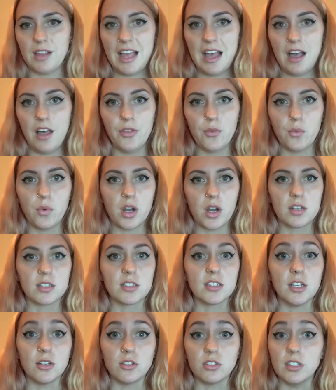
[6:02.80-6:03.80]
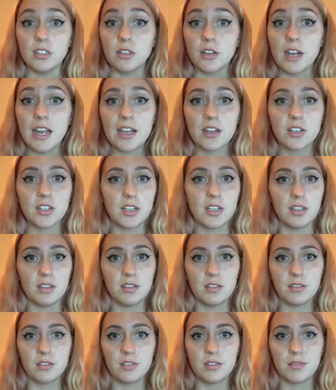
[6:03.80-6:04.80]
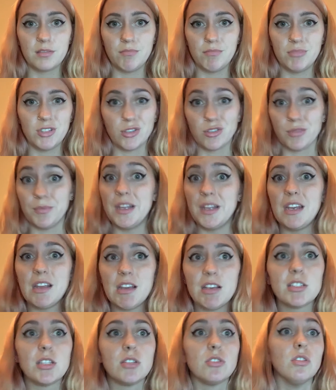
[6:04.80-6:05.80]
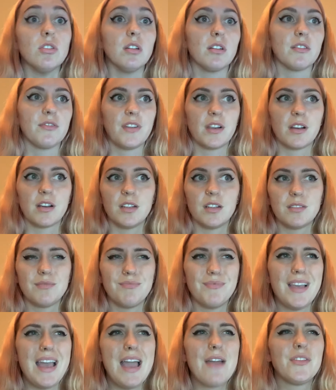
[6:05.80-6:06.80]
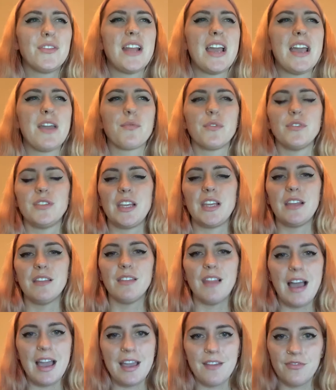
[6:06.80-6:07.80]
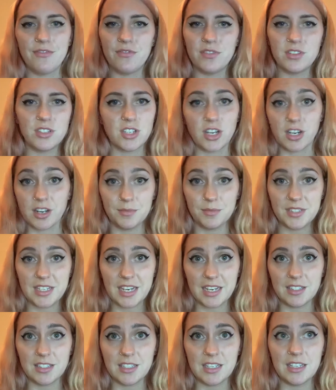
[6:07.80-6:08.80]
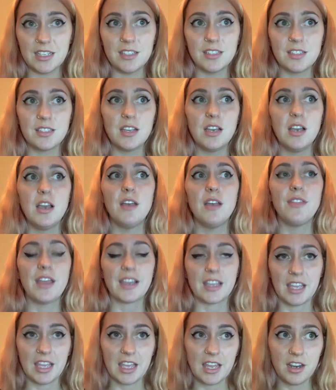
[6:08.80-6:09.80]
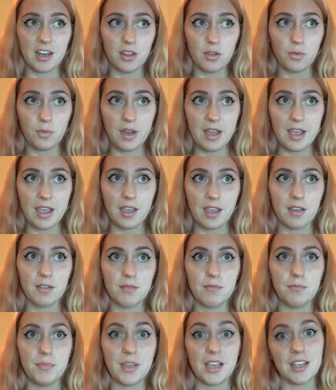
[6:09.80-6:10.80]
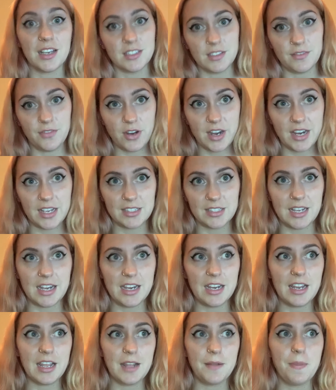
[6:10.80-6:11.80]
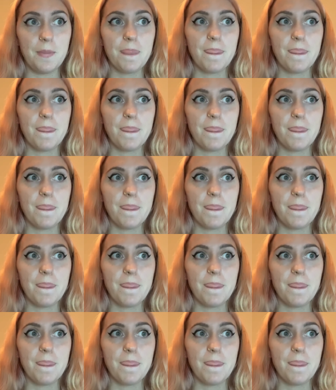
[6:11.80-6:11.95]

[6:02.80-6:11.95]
health, work, social interactions, social media, social interference, everyday routine life circumstances that can get in the way because of your anxiety.